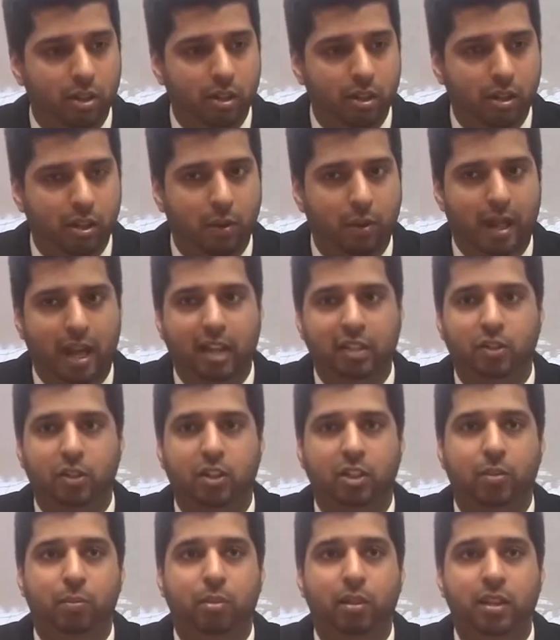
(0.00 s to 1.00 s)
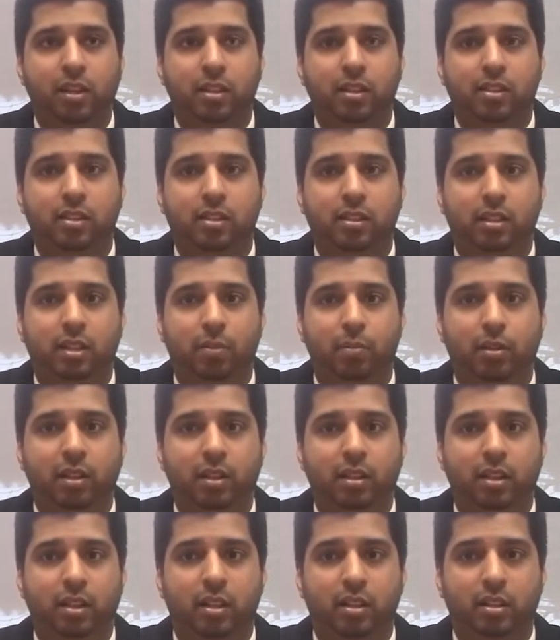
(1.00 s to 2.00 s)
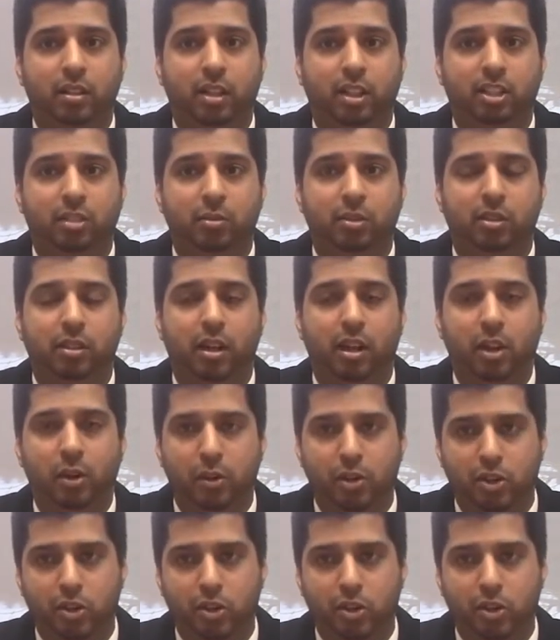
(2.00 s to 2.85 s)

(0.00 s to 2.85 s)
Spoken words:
he will ask you to complete the custom scenario and